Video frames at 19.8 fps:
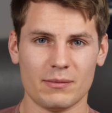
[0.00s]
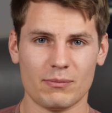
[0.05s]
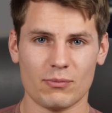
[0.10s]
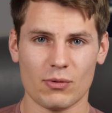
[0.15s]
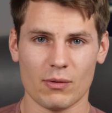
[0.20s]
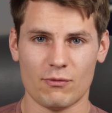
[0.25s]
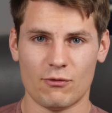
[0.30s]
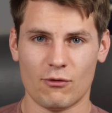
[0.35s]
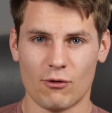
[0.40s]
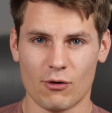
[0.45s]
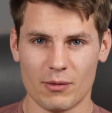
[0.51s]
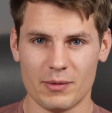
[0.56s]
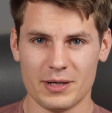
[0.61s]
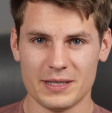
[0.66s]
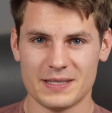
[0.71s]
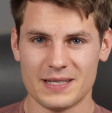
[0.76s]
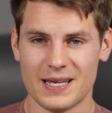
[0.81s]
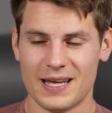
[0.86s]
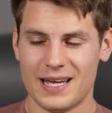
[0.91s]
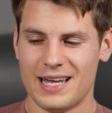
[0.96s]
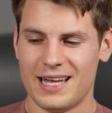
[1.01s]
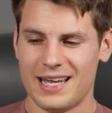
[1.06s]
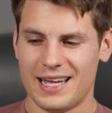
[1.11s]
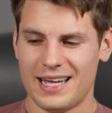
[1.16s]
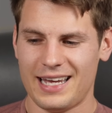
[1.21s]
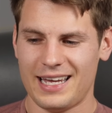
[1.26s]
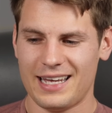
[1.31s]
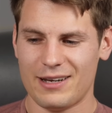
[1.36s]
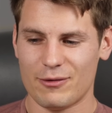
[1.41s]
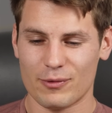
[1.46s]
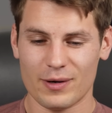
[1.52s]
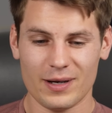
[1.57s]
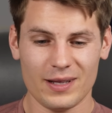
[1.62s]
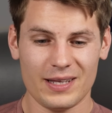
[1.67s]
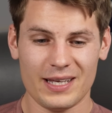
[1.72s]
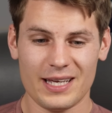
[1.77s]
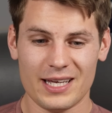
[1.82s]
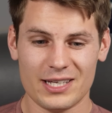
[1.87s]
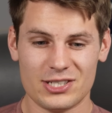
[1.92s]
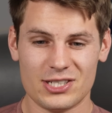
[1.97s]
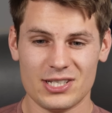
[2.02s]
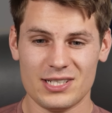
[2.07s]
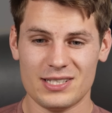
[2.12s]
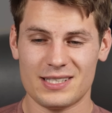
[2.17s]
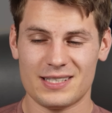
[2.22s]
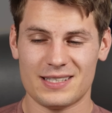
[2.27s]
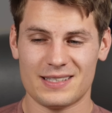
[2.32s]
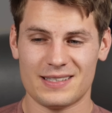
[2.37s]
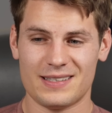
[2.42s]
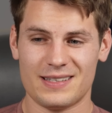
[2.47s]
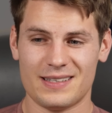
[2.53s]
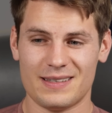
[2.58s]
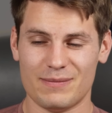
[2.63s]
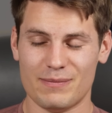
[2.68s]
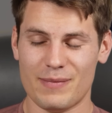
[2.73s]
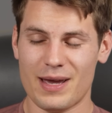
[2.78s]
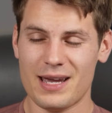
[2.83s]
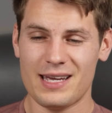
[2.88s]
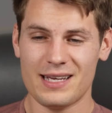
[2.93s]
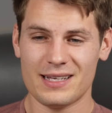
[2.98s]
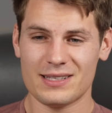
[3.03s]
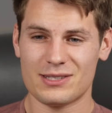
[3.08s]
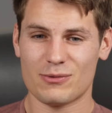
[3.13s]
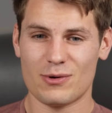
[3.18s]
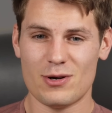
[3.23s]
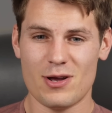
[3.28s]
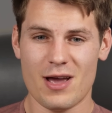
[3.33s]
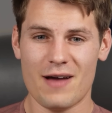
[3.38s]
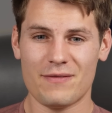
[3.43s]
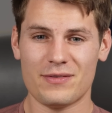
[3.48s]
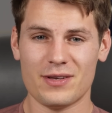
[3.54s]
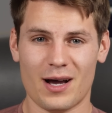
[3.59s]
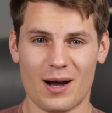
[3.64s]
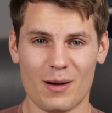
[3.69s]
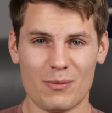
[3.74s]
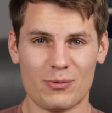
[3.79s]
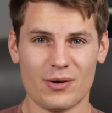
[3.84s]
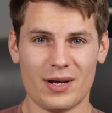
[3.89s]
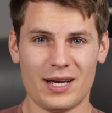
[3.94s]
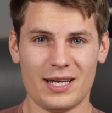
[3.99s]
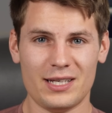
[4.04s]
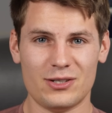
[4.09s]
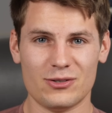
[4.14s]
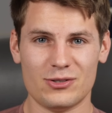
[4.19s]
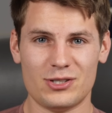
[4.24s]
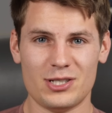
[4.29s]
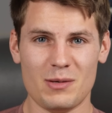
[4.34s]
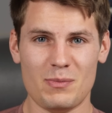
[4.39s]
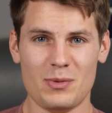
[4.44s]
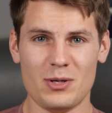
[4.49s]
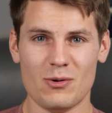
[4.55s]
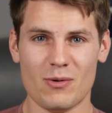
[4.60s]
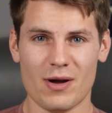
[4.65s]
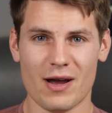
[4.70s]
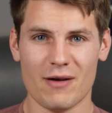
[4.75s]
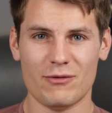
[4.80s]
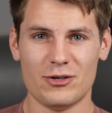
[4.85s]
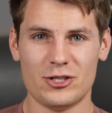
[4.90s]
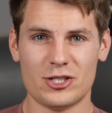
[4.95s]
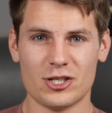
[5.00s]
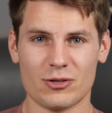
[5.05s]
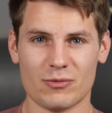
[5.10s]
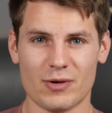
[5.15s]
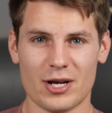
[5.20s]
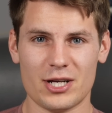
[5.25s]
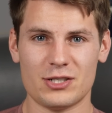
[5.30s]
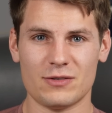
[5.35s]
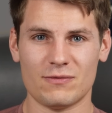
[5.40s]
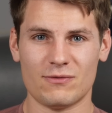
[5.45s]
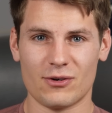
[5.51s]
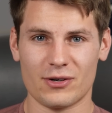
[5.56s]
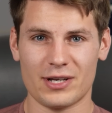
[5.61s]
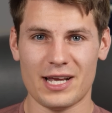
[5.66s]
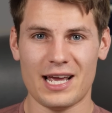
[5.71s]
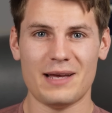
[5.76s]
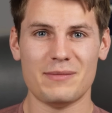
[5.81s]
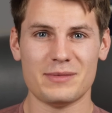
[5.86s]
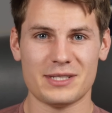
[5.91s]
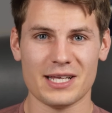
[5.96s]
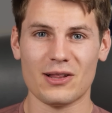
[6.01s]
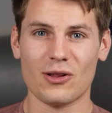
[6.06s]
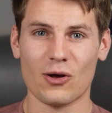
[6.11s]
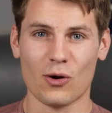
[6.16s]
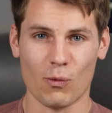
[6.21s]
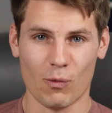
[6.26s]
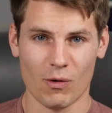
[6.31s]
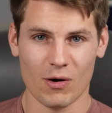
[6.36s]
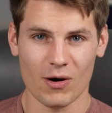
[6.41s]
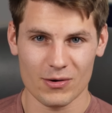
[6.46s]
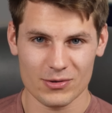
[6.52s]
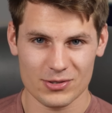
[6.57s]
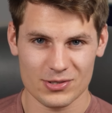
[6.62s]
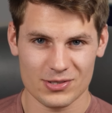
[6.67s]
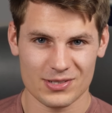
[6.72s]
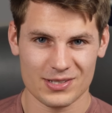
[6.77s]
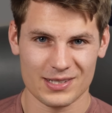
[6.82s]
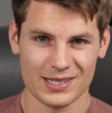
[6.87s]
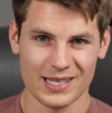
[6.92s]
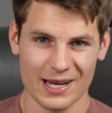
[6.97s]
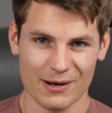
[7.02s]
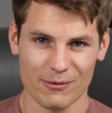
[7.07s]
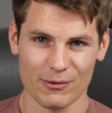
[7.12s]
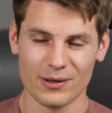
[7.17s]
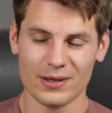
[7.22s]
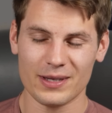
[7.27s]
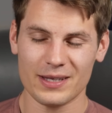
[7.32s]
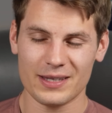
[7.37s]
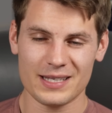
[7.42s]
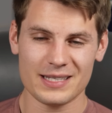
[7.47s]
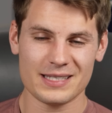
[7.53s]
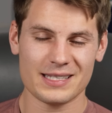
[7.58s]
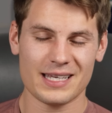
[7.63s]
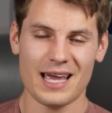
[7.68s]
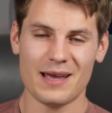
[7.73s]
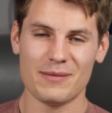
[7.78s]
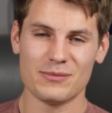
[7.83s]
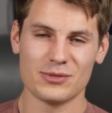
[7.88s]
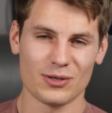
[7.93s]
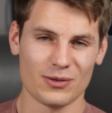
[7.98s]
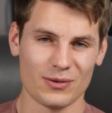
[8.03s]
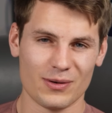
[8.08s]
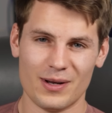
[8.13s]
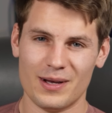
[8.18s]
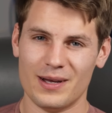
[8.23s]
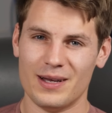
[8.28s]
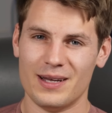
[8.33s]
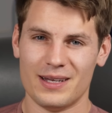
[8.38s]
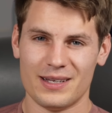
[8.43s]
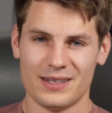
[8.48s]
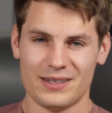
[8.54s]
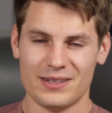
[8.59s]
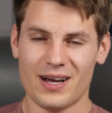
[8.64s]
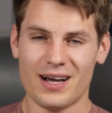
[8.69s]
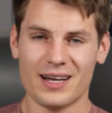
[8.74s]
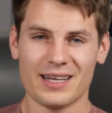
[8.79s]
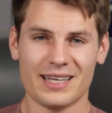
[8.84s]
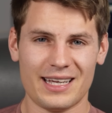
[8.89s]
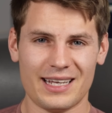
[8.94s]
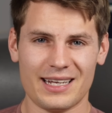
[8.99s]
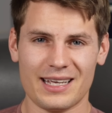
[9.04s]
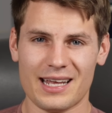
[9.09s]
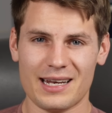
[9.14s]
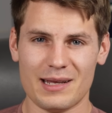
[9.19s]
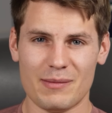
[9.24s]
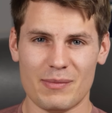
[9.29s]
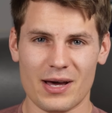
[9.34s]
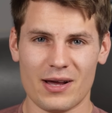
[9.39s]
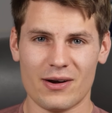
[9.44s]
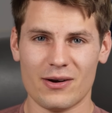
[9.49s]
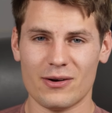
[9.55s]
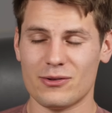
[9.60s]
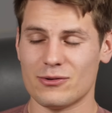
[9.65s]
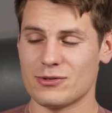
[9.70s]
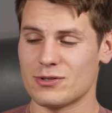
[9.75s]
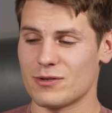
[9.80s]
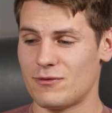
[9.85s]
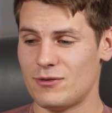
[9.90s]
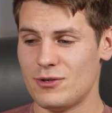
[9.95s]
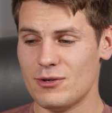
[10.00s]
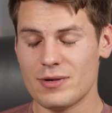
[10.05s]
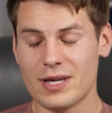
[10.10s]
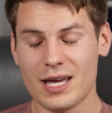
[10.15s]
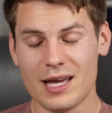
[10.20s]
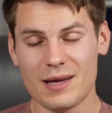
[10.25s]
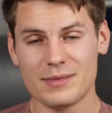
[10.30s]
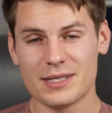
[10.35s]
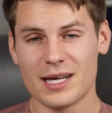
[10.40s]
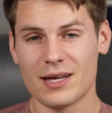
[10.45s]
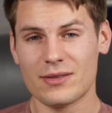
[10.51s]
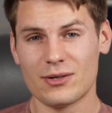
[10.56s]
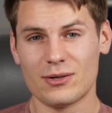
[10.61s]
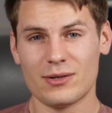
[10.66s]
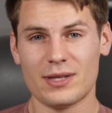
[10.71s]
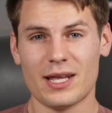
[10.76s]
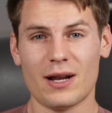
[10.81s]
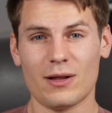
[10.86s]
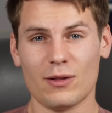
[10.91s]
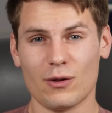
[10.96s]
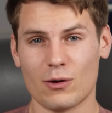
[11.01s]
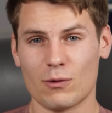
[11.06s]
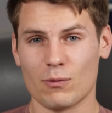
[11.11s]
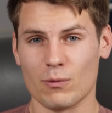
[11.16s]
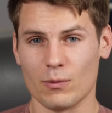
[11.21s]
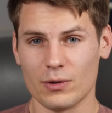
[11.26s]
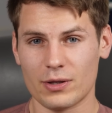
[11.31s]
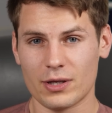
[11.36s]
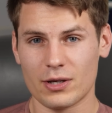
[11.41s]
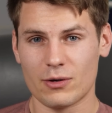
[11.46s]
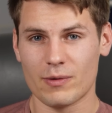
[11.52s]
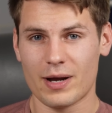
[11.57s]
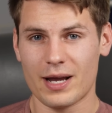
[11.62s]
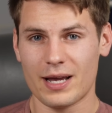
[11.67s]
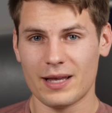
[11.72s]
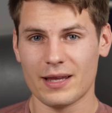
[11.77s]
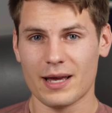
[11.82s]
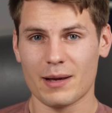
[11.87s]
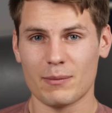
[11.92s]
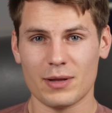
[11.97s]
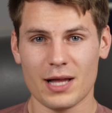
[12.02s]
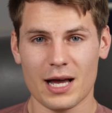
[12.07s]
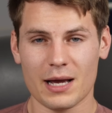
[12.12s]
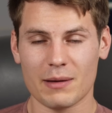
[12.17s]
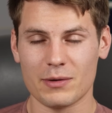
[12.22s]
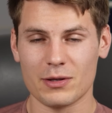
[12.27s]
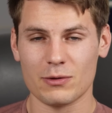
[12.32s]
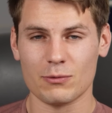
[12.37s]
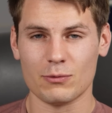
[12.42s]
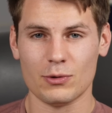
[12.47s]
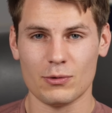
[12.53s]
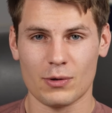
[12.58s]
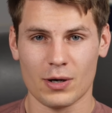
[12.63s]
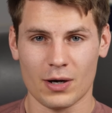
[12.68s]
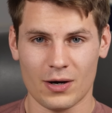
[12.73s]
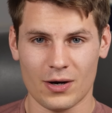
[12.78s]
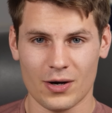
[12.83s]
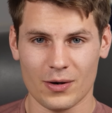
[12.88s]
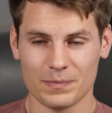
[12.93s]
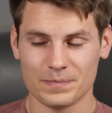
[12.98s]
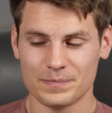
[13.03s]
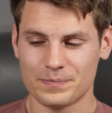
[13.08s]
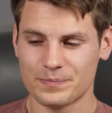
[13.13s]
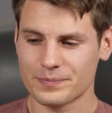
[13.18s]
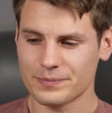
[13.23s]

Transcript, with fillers: the performance, and really it's just making it to where you have to upgrade your GPU every generation for games that look worse. Like really, these games are not getting any better. There's a few games out there that look really great, like Black Myth Wukong,